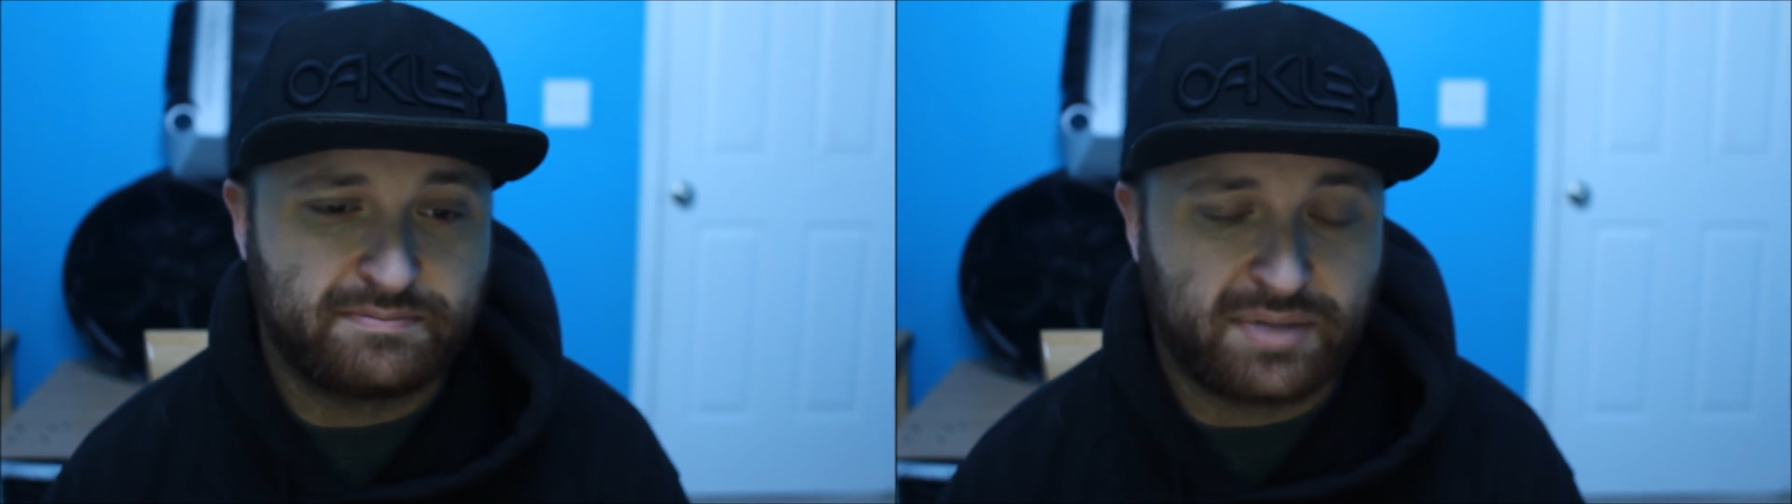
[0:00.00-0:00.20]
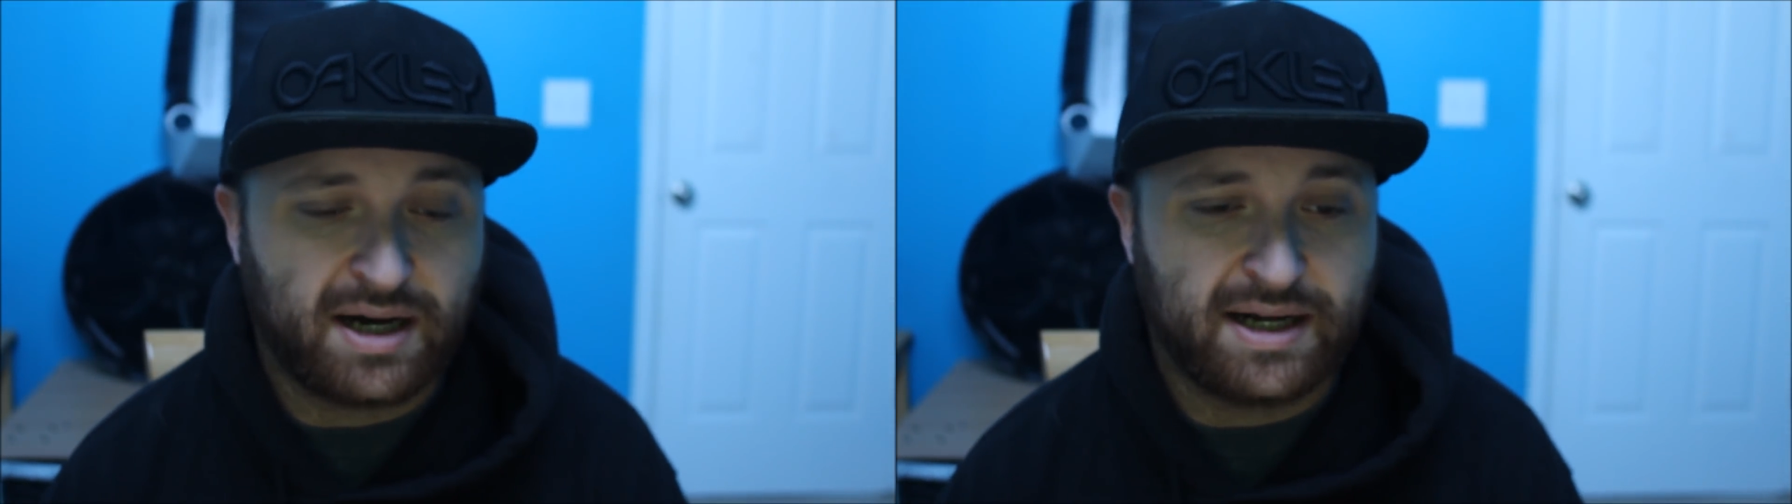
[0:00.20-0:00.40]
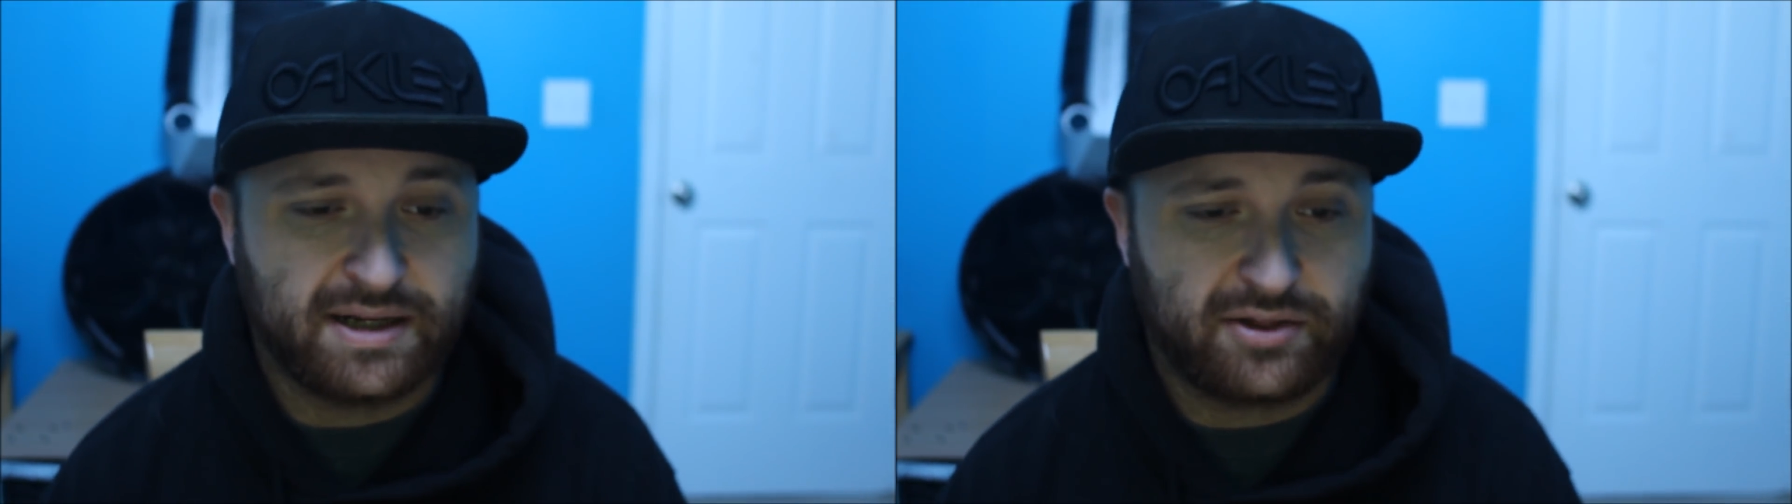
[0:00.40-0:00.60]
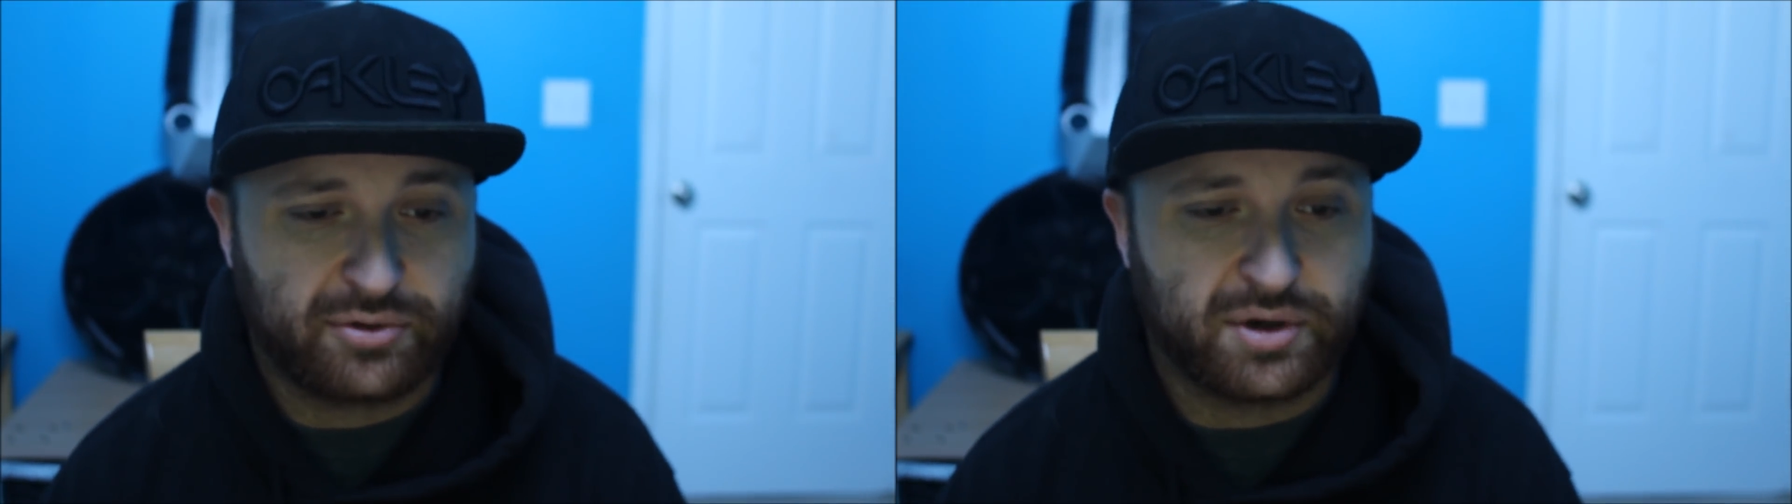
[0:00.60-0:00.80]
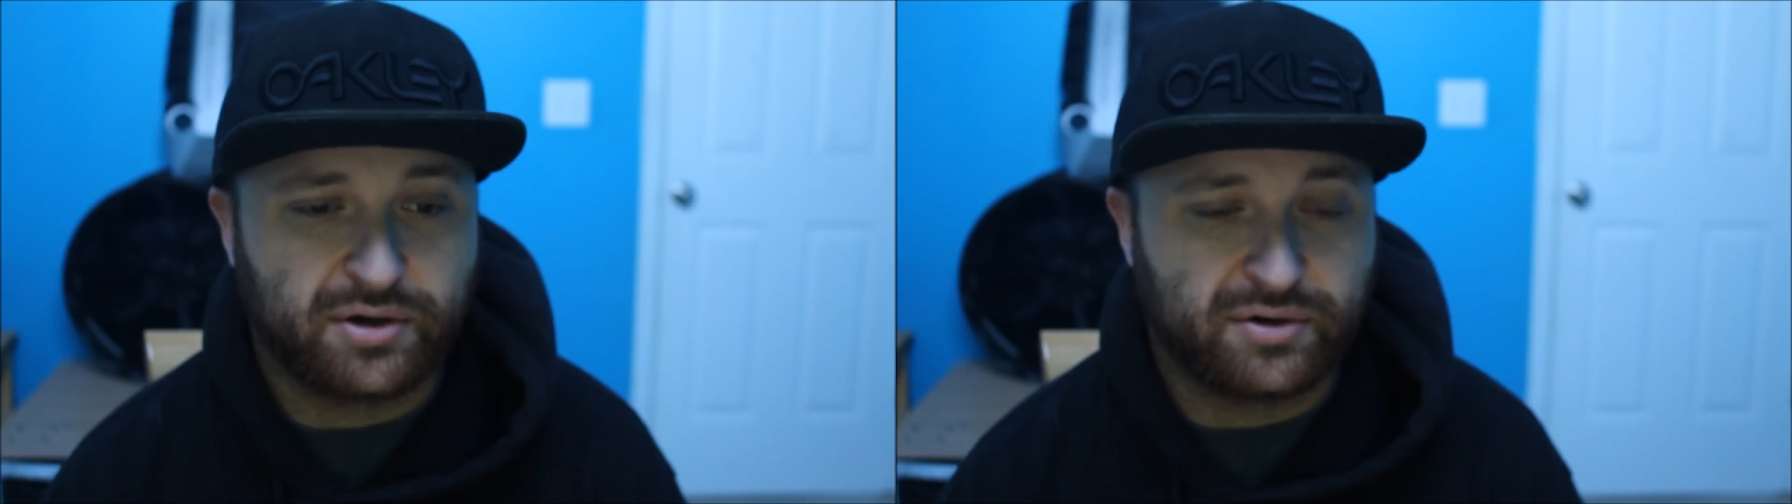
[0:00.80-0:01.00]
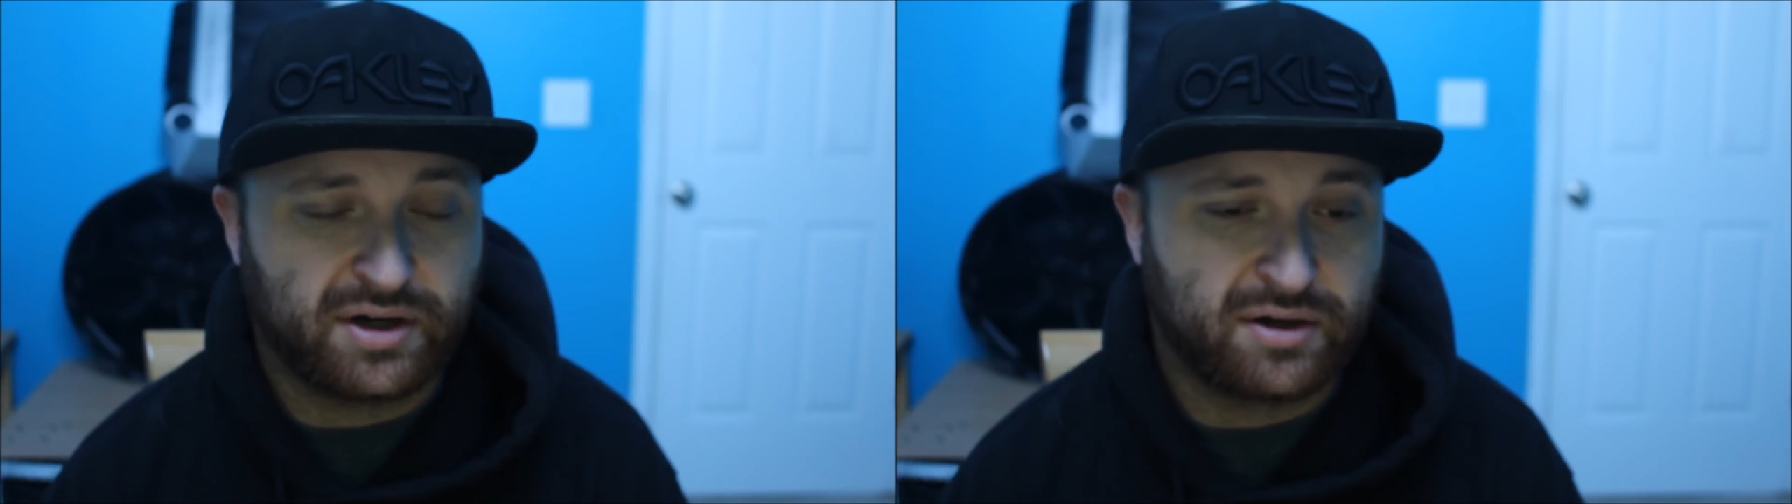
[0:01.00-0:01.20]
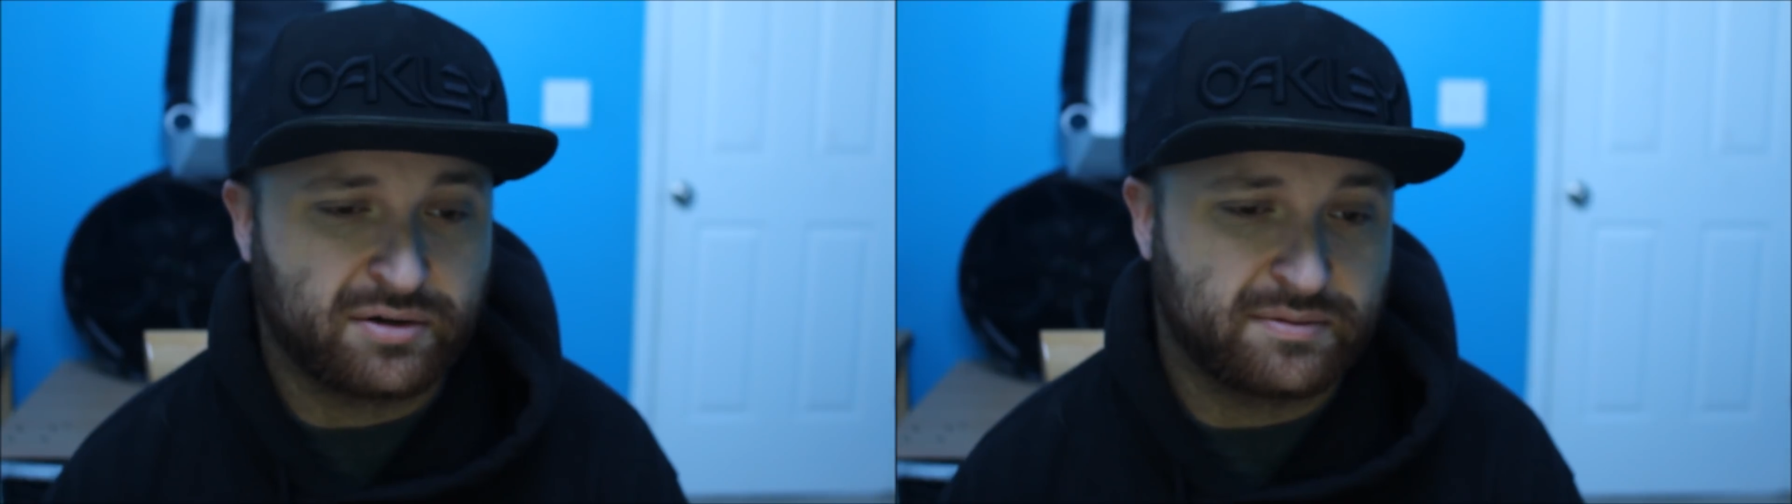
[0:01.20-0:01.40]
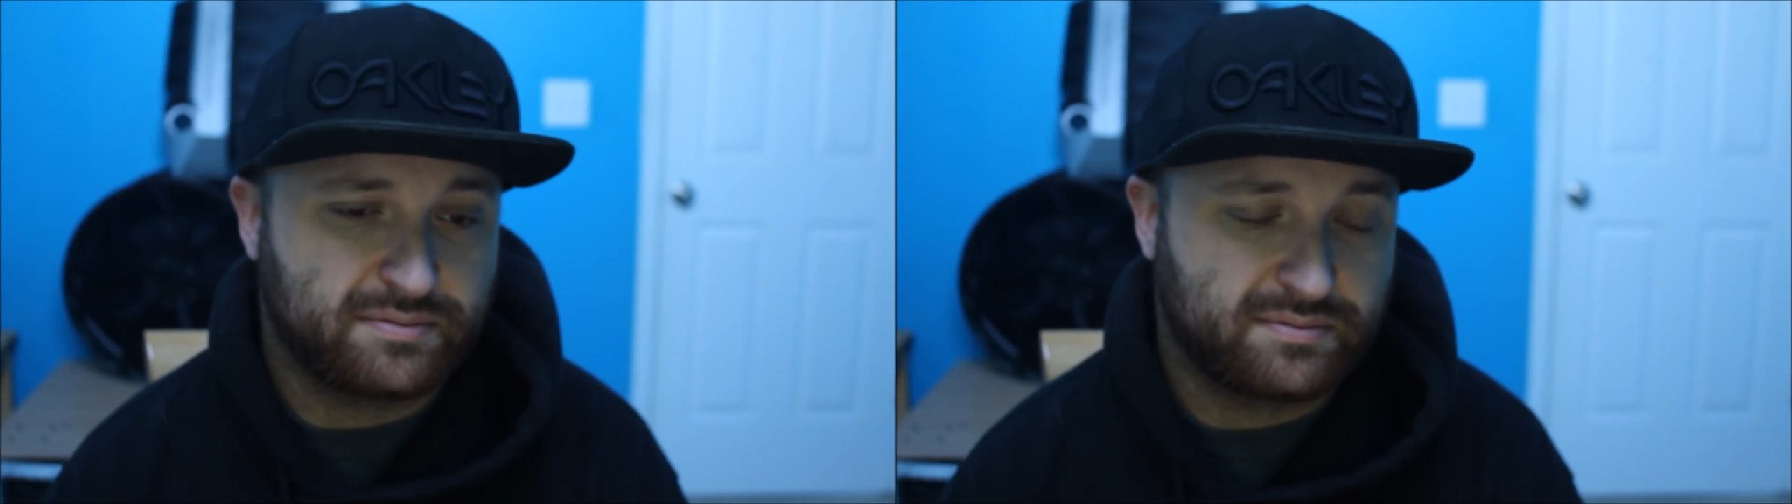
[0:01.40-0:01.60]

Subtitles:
buy $300